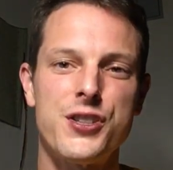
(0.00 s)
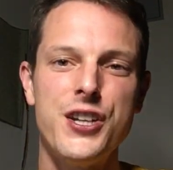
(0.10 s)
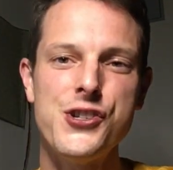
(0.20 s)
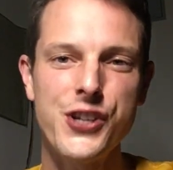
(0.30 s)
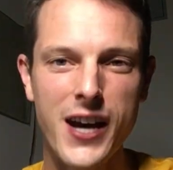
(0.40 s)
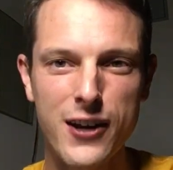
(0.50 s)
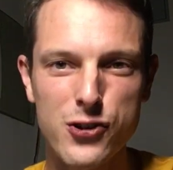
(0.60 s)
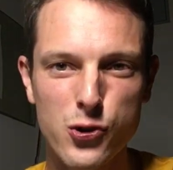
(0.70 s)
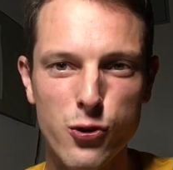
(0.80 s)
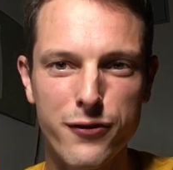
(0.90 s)
teaching out of
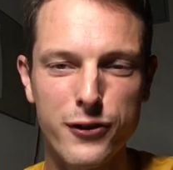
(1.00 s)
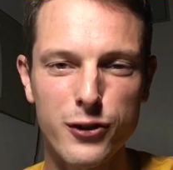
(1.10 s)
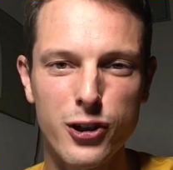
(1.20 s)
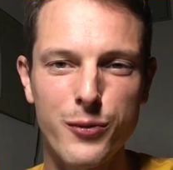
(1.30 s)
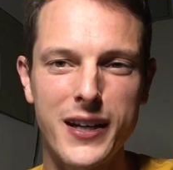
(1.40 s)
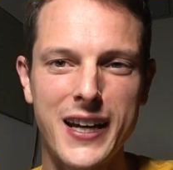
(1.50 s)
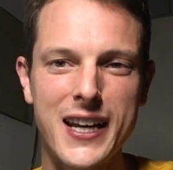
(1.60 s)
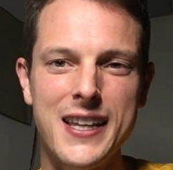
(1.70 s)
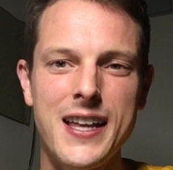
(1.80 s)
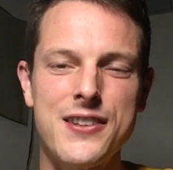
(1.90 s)
school for a little bit,
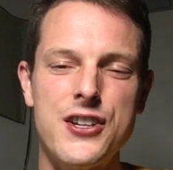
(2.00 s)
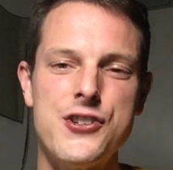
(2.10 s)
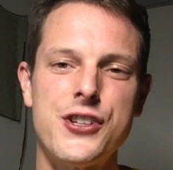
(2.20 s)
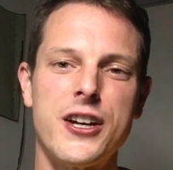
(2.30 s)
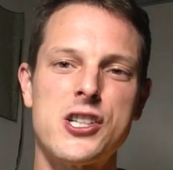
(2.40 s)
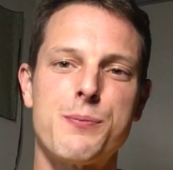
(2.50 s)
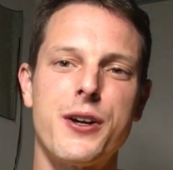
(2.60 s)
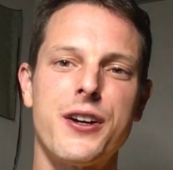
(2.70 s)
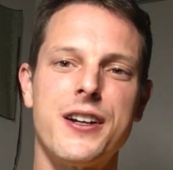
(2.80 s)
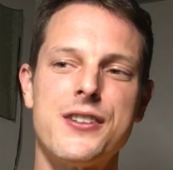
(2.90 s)
getting that teaching
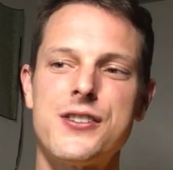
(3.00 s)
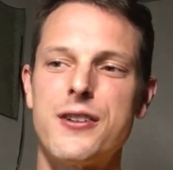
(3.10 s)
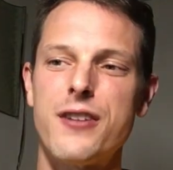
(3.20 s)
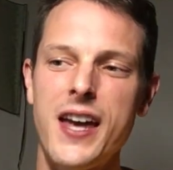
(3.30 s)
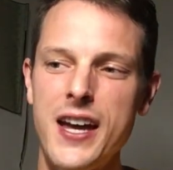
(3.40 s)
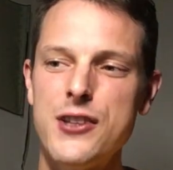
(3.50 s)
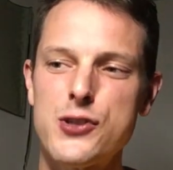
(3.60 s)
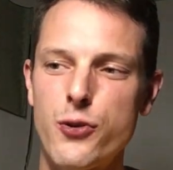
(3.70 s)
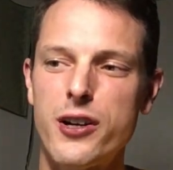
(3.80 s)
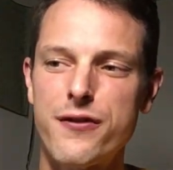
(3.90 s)
experience, the
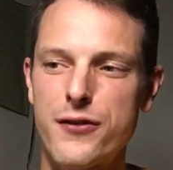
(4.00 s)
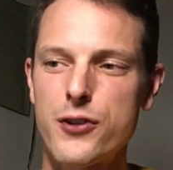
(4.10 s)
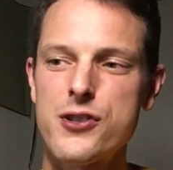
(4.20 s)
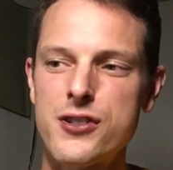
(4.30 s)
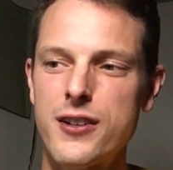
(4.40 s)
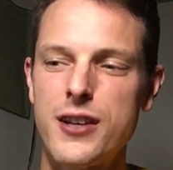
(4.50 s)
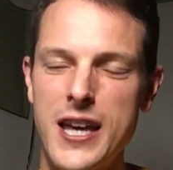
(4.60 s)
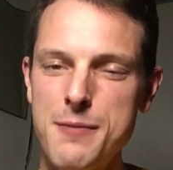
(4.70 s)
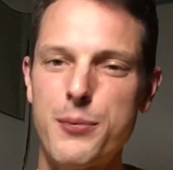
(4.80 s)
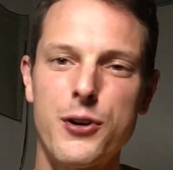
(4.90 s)
hands-on first
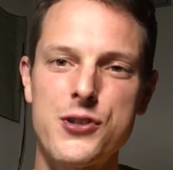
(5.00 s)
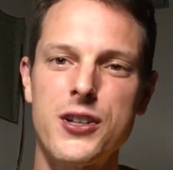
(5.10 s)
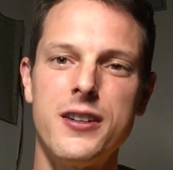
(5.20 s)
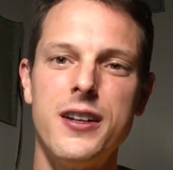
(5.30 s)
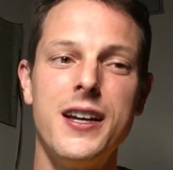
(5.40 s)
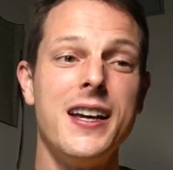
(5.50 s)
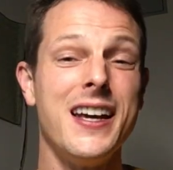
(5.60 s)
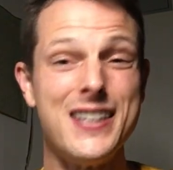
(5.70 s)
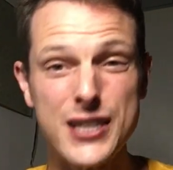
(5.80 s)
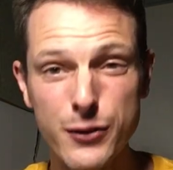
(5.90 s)
in person,
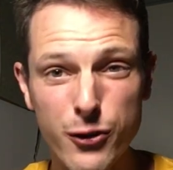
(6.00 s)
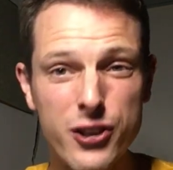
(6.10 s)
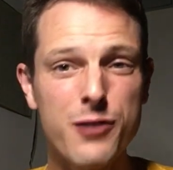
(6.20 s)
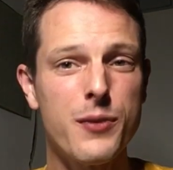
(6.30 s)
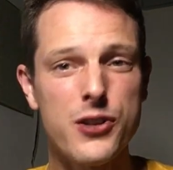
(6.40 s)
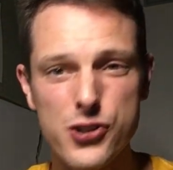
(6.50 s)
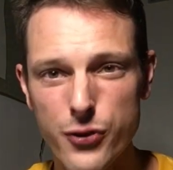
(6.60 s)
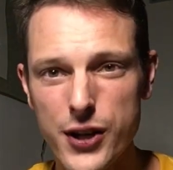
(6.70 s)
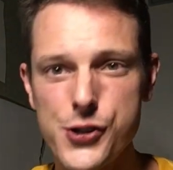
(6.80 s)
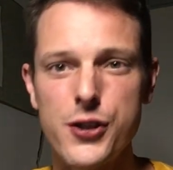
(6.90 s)
and dealing with
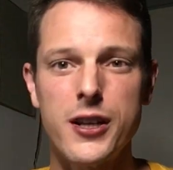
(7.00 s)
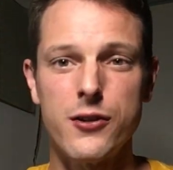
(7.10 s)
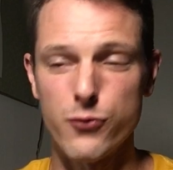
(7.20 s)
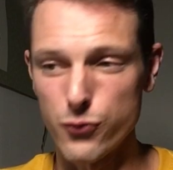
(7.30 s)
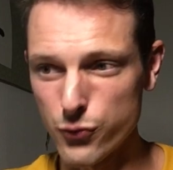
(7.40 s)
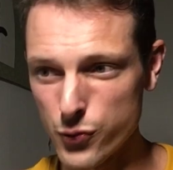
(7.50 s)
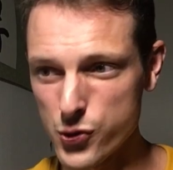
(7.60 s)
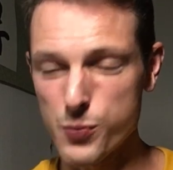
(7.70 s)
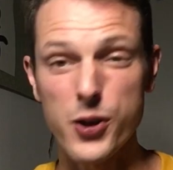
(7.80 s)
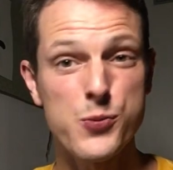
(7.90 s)
administration and
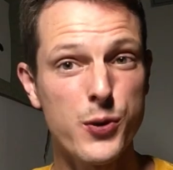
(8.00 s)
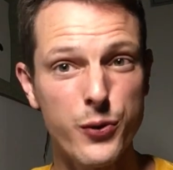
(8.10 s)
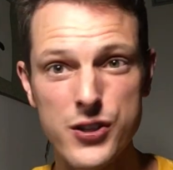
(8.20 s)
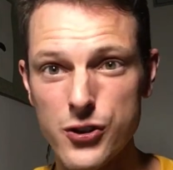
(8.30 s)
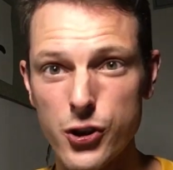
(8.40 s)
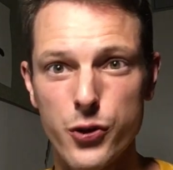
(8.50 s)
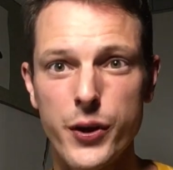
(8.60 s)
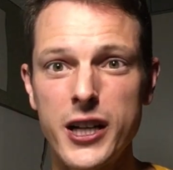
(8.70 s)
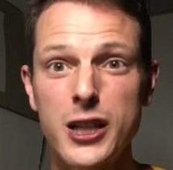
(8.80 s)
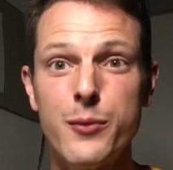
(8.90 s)
responsibilities and
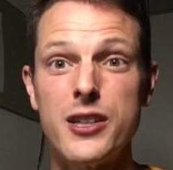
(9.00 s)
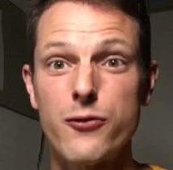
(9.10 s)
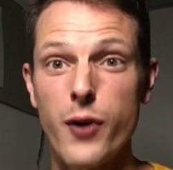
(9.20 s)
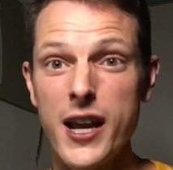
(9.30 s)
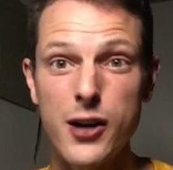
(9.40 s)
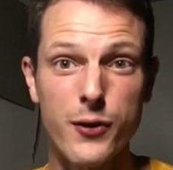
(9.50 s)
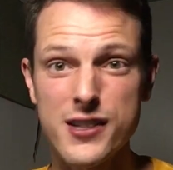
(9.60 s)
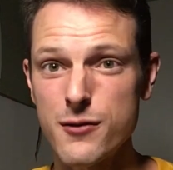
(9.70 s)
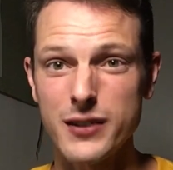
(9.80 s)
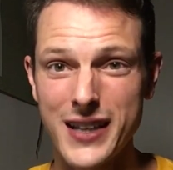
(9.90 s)
curriculum and writing
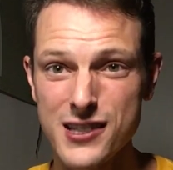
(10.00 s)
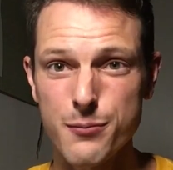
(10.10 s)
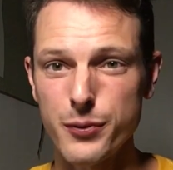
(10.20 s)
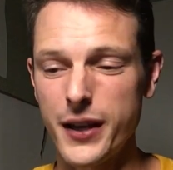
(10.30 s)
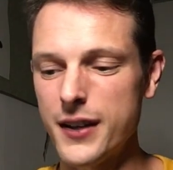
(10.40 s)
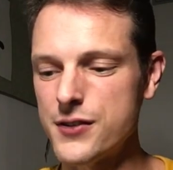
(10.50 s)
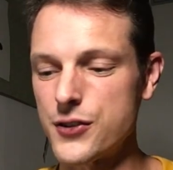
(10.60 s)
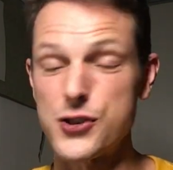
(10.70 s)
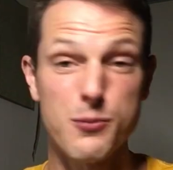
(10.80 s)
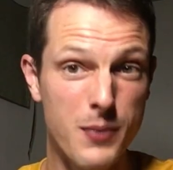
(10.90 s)
lesson plans
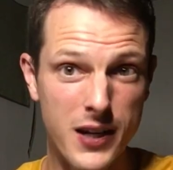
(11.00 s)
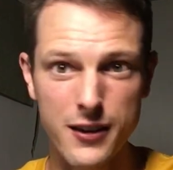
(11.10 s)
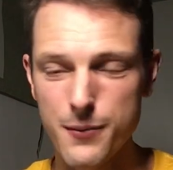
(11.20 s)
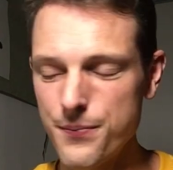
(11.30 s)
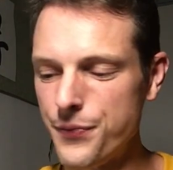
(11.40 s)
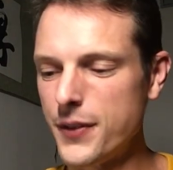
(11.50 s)
and submitting them.